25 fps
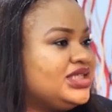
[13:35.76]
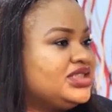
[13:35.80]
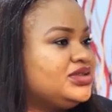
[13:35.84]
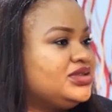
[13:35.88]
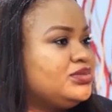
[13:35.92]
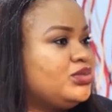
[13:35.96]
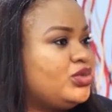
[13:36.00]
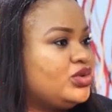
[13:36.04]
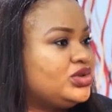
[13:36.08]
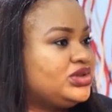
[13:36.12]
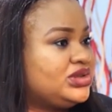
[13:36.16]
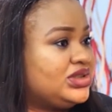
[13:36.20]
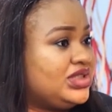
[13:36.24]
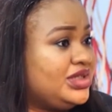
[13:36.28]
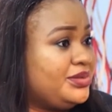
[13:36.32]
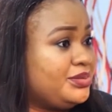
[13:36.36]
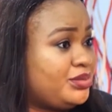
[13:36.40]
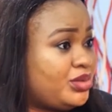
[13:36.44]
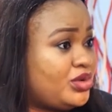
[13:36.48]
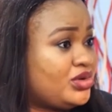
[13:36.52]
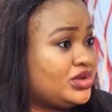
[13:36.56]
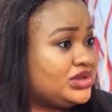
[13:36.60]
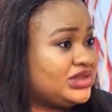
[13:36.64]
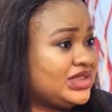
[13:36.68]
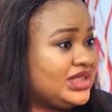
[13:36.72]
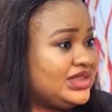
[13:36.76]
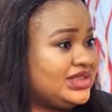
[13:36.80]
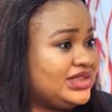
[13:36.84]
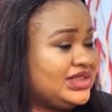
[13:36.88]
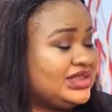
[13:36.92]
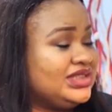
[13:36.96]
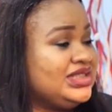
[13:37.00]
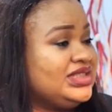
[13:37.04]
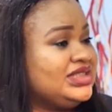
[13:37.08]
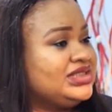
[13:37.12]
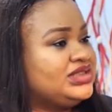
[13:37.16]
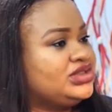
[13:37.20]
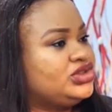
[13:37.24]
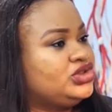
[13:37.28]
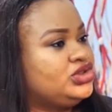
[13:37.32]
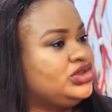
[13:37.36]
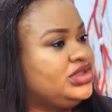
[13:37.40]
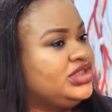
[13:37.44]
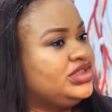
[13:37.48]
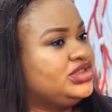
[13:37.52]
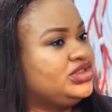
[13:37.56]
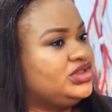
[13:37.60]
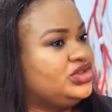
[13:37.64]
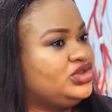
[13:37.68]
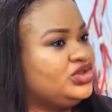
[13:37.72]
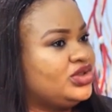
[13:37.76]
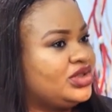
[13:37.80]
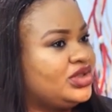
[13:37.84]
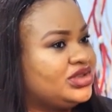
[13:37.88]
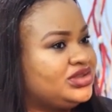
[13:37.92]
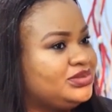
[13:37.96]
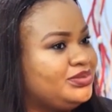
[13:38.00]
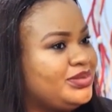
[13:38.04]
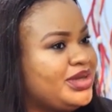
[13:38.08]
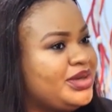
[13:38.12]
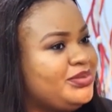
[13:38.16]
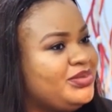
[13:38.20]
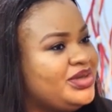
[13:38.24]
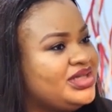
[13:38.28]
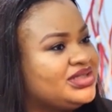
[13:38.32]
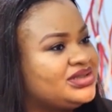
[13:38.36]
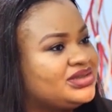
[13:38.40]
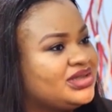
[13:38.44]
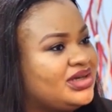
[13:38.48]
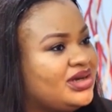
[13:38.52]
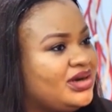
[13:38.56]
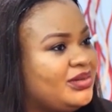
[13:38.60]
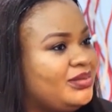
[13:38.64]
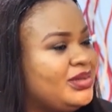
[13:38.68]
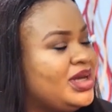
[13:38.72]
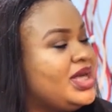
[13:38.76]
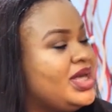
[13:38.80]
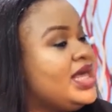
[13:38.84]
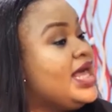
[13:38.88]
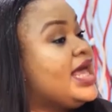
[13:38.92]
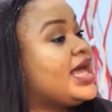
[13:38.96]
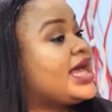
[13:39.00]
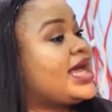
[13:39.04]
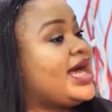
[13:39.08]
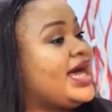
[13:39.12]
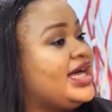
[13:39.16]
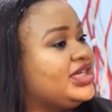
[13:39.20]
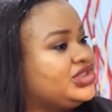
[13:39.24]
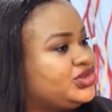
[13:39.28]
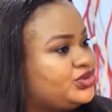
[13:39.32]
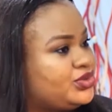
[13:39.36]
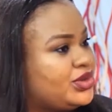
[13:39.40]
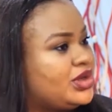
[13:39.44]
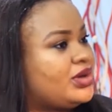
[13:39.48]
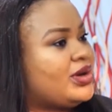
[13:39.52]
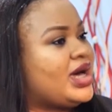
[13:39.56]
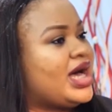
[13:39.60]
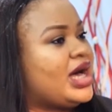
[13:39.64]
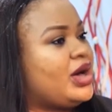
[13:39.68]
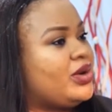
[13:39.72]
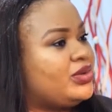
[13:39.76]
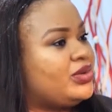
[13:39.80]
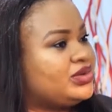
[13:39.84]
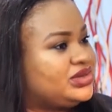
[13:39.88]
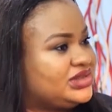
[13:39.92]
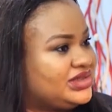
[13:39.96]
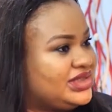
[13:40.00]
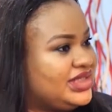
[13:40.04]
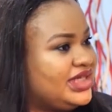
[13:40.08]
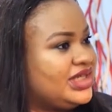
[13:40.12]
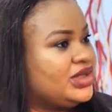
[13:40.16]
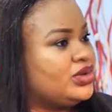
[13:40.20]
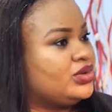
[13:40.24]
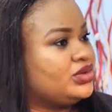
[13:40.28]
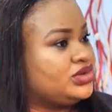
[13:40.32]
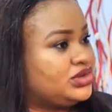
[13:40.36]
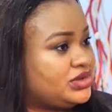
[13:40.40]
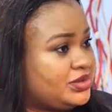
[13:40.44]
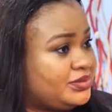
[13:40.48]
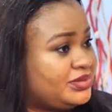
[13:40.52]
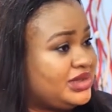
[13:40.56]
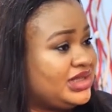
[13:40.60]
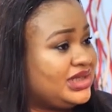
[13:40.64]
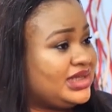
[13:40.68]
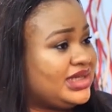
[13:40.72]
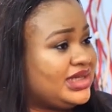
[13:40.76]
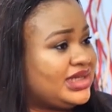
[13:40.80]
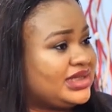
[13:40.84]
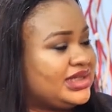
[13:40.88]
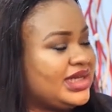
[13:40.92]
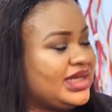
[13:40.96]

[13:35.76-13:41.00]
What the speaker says: is most important and his is just maybe some casual outing or something like